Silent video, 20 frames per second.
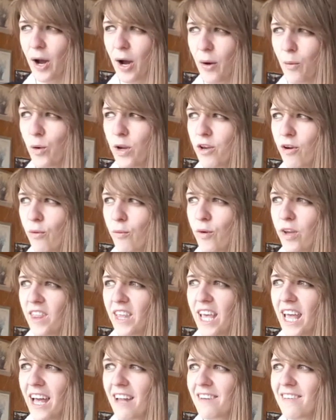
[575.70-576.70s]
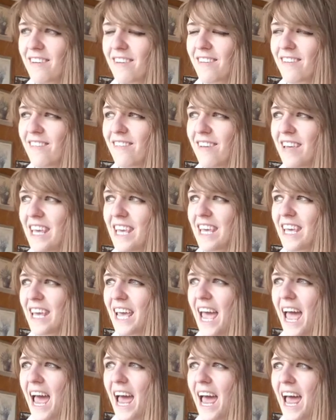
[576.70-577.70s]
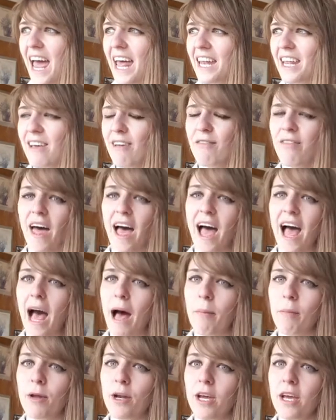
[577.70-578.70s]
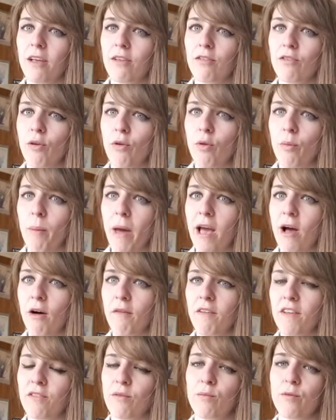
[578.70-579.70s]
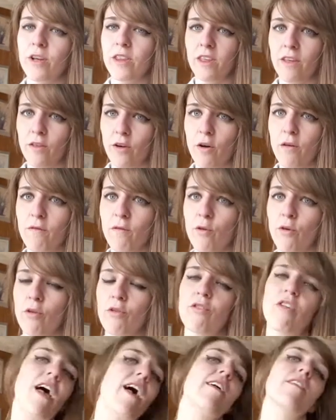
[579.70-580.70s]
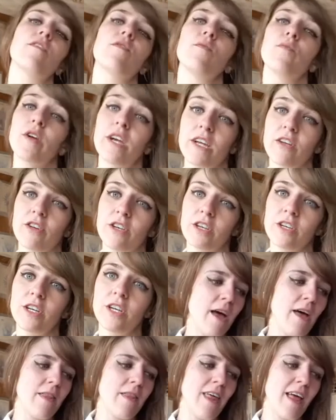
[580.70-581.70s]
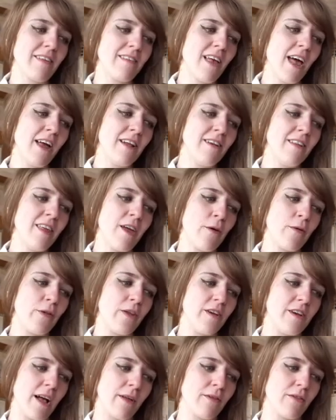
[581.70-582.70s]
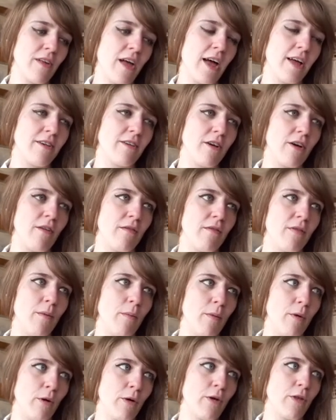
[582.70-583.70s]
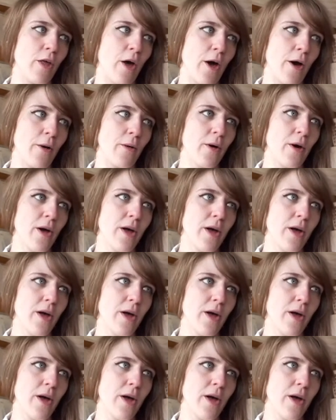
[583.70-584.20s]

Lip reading: we don't really get to see any of that happening, and so the payoff isn't really there for us as a reader. That's kind of the only downside of the book, though.